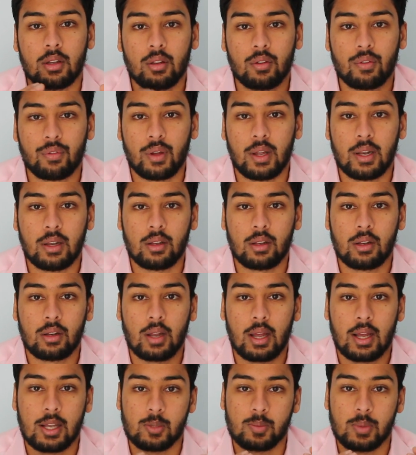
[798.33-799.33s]
the
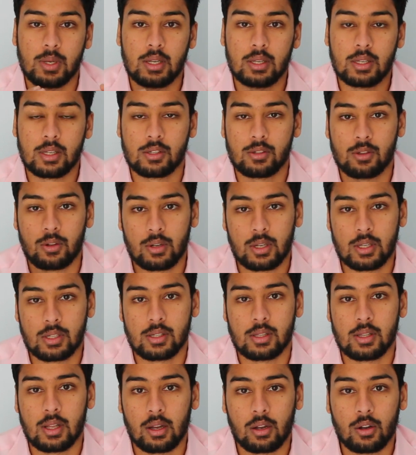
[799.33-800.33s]
defendant has been
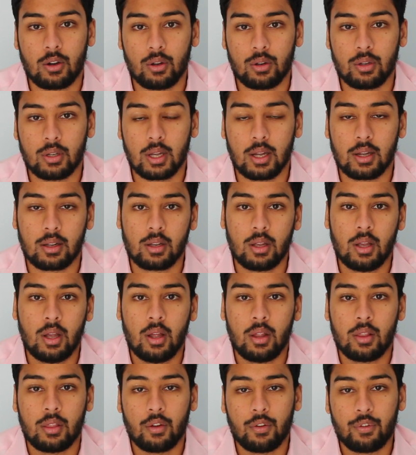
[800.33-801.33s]
dishonest in their conduct.